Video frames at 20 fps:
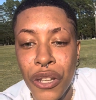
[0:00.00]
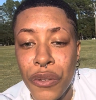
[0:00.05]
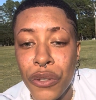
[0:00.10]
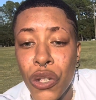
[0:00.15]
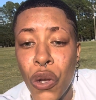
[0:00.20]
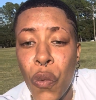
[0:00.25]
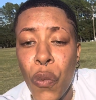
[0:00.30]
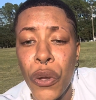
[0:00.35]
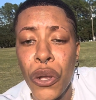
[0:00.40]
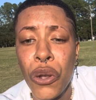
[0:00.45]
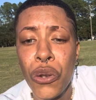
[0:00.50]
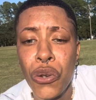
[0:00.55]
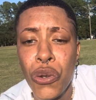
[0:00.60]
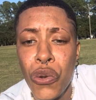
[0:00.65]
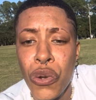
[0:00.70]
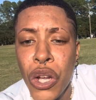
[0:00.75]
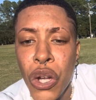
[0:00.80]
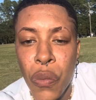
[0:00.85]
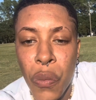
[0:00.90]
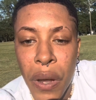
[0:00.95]
So when you
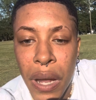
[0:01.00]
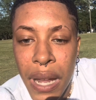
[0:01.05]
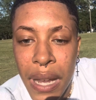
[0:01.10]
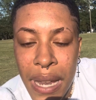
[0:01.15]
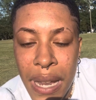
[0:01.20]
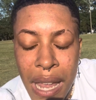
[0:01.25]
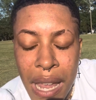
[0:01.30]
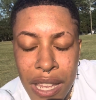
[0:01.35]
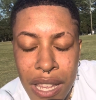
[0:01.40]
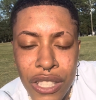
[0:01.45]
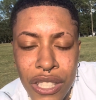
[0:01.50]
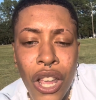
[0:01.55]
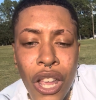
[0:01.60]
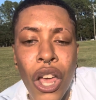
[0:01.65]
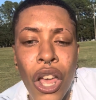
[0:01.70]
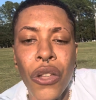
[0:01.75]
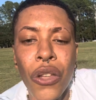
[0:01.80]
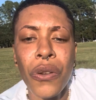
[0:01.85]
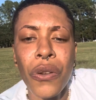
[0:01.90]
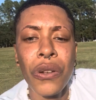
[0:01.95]
do get recognized,
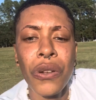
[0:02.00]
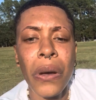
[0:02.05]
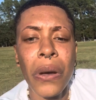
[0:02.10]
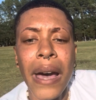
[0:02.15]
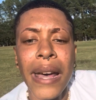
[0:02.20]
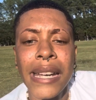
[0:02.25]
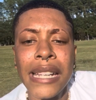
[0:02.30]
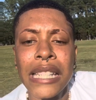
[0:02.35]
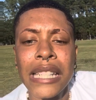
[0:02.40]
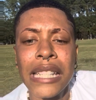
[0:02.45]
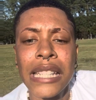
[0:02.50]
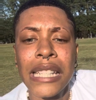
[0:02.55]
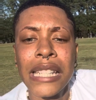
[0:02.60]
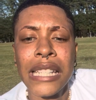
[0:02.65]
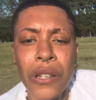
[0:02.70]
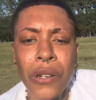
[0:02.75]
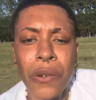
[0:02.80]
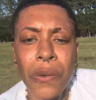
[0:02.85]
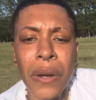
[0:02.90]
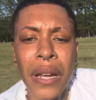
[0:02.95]
you'll know how to
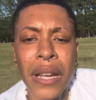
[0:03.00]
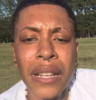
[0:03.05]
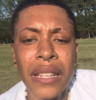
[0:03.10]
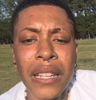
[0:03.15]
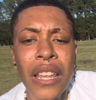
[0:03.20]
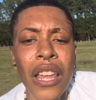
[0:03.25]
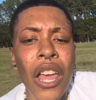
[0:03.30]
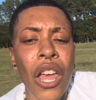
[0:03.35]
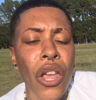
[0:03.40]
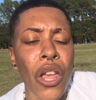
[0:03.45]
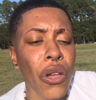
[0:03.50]
speak correctly,